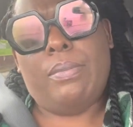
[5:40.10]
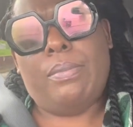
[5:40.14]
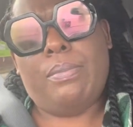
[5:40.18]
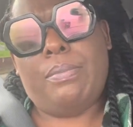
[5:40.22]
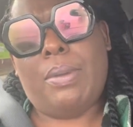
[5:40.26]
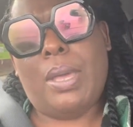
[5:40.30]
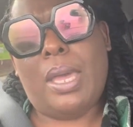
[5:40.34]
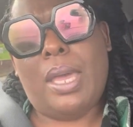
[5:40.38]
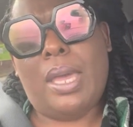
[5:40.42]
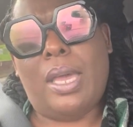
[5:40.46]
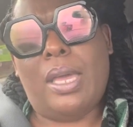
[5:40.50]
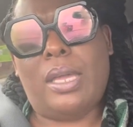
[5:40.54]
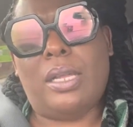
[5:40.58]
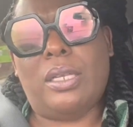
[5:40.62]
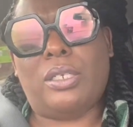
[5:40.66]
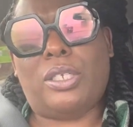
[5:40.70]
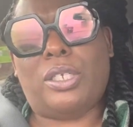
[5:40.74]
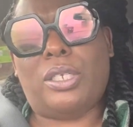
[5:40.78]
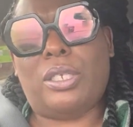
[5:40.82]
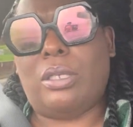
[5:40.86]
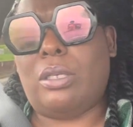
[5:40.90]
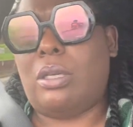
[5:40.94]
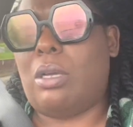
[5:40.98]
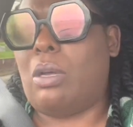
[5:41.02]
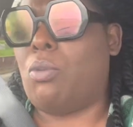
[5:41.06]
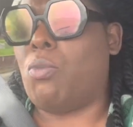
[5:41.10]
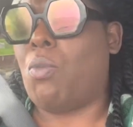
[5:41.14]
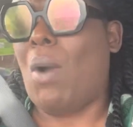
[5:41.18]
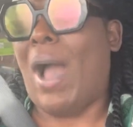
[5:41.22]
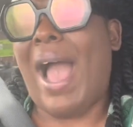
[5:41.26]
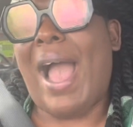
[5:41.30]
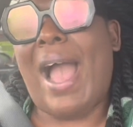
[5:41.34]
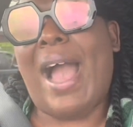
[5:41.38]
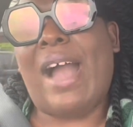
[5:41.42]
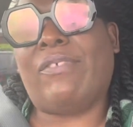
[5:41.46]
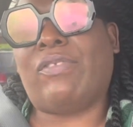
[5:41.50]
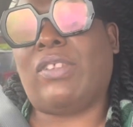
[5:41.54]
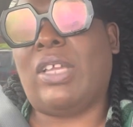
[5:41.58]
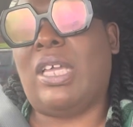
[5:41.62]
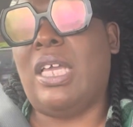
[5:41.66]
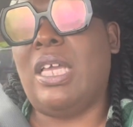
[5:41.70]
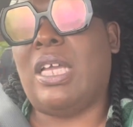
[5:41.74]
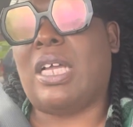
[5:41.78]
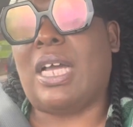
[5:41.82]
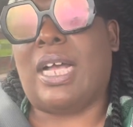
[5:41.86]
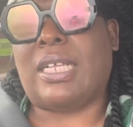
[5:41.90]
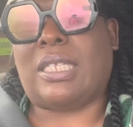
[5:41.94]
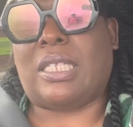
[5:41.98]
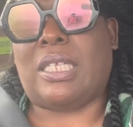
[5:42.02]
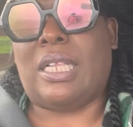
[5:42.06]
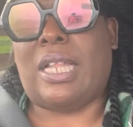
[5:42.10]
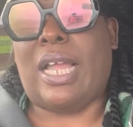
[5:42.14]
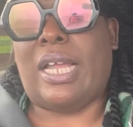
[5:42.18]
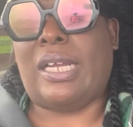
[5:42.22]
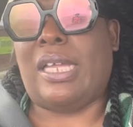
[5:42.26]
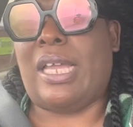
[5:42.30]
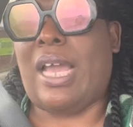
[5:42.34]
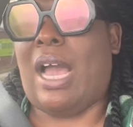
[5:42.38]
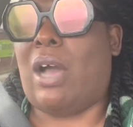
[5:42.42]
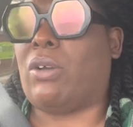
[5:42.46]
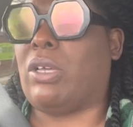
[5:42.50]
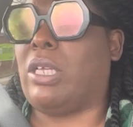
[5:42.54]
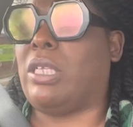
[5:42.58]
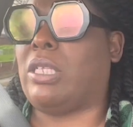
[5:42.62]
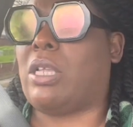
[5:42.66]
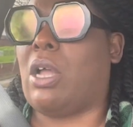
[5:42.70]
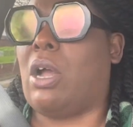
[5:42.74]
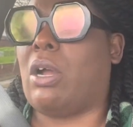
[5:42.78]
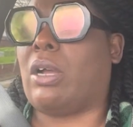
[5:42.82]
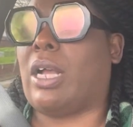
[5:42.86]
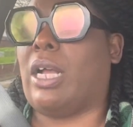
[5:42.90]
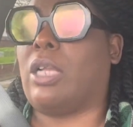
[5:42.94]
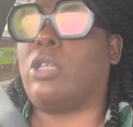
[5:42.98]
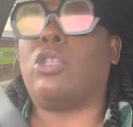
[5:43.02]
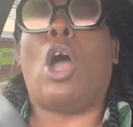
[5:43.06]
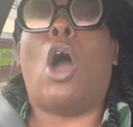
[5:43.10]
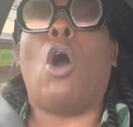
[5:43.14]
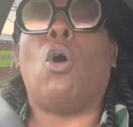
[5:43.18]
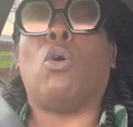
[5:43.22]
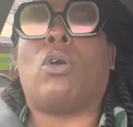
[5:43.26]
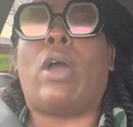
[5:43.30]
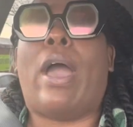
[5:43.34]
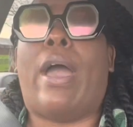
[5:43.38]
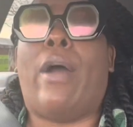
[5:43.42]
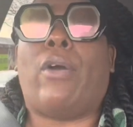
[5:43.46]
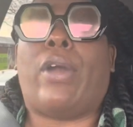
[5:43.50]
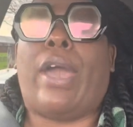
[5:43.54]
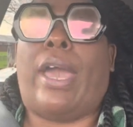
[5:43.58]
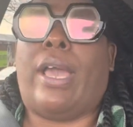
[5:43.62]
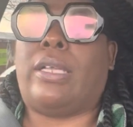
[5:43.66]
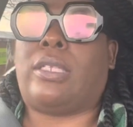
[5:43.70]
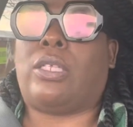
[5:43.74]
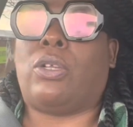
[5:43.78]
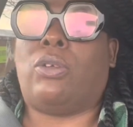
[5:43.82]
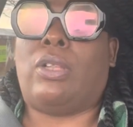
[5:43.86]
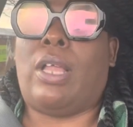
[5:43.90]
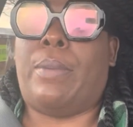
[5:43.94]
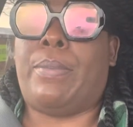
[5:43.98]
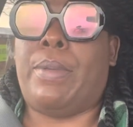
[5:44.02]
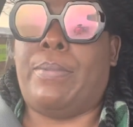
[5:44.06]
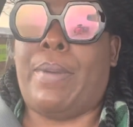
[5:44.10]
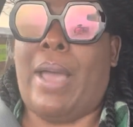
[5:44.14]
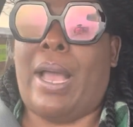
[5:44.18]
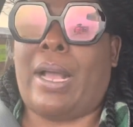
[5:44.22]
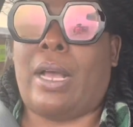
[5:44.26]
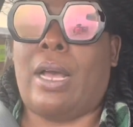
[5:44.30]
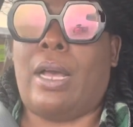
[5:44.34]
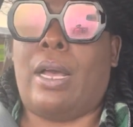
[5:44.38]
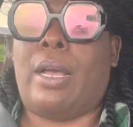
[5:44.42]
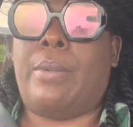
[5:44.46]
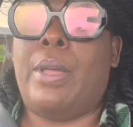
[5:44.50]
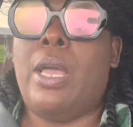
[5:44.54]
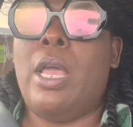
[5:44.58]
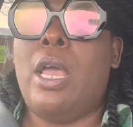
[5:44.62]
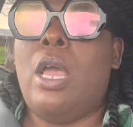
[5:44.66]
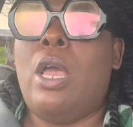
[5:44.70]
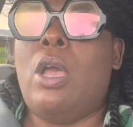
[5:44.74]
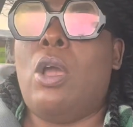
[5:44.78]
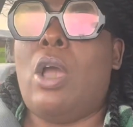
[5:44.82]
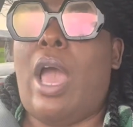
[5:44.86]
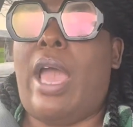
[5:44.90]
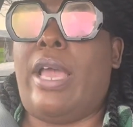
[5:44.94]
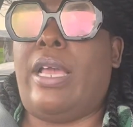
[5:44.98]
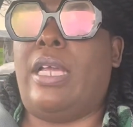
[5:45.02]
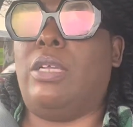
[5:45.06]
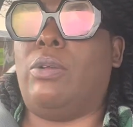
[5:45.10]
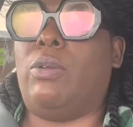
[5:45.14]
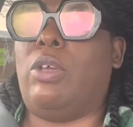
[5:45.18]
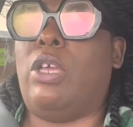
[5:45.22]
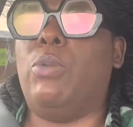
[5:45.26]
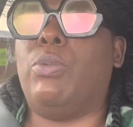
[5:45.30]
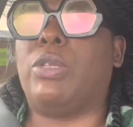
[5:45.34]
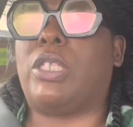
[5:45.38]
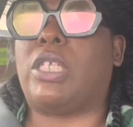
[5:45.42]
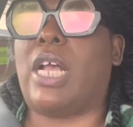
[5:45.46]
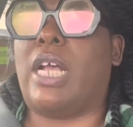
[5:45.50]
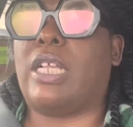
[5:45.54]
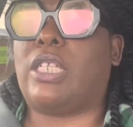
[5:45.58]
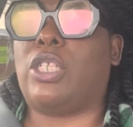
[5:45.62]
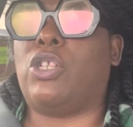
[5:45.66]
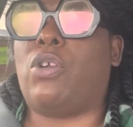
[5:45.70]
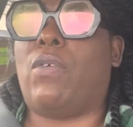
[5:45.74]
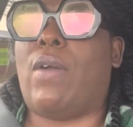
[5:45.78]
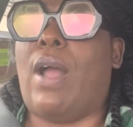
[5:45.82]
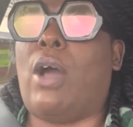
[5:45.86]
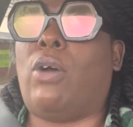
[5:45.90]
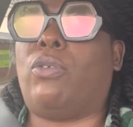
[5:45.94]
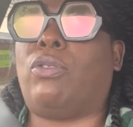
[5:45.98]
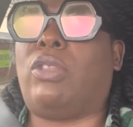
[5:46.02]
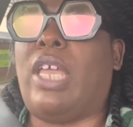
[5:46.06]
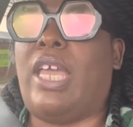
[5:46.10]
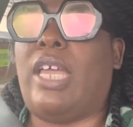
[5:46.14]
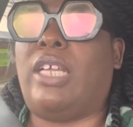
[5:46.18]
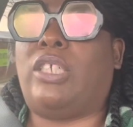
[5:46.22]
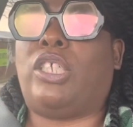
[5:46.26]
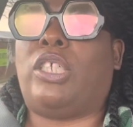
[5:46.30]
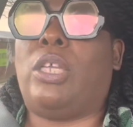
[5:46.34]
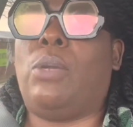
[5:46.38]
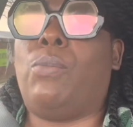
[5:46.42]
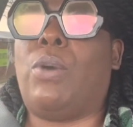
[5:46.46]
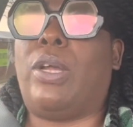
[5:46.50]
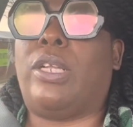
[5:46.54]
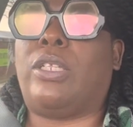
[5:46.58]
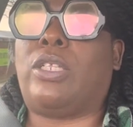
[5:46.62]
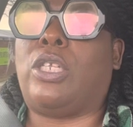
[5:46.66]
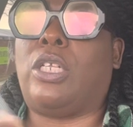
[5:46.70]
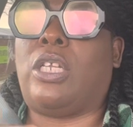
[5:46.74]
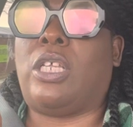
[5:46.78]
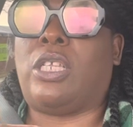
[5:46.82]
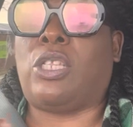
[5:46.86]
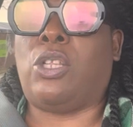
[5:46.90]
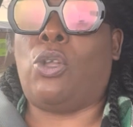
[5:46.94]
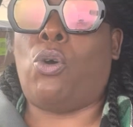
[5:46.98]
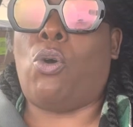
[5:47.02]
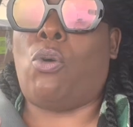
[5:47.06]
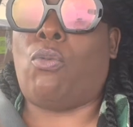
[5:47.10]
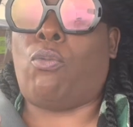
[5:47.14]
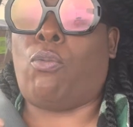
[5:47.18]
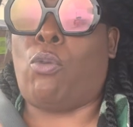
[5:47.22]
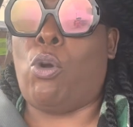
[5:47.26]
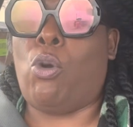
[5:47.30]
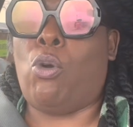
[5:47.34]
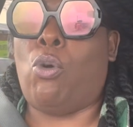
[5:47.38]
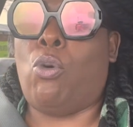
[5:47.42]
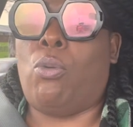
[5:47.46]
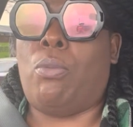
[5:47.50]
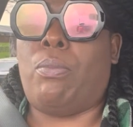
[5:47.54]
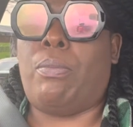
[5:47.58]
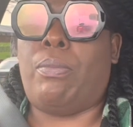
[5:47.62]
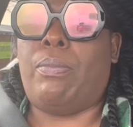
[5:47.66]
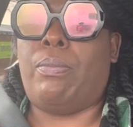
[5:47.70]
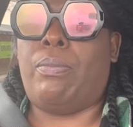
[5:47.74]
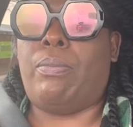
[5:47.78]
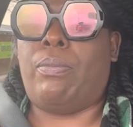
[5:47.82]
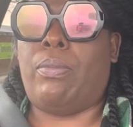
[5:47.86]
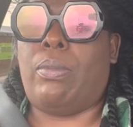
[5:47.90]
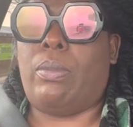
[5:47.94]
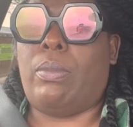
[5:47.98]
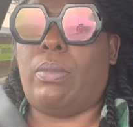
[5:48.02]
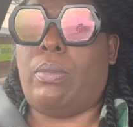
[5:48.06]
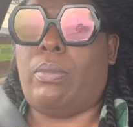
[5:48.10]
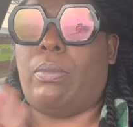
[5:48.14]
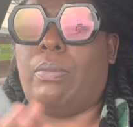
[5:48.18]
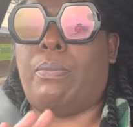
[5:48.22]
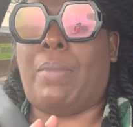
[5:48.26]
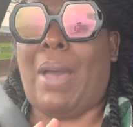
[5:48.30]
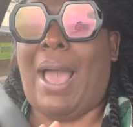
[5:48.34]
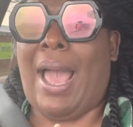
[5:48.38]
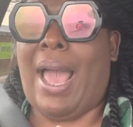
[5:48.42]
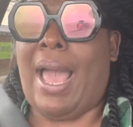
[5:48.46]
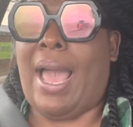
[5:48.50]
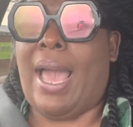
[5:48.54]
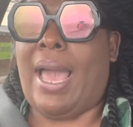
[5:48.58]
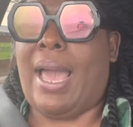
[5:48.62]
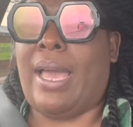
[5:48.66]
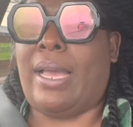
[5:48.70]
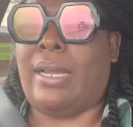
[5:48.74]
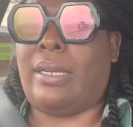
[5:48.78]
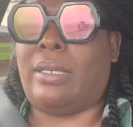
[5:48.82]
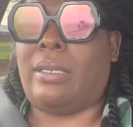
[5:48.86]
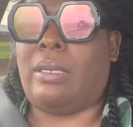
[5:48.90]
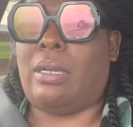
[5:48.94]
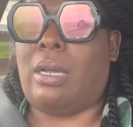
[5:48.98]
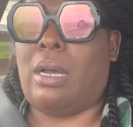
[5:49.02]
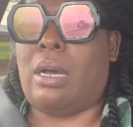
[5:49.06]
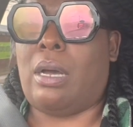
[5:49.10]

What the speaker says: Bitch, why after he cussed the lady out, he started, so let me back up. He was cussing her out. Then she went into this little room behind,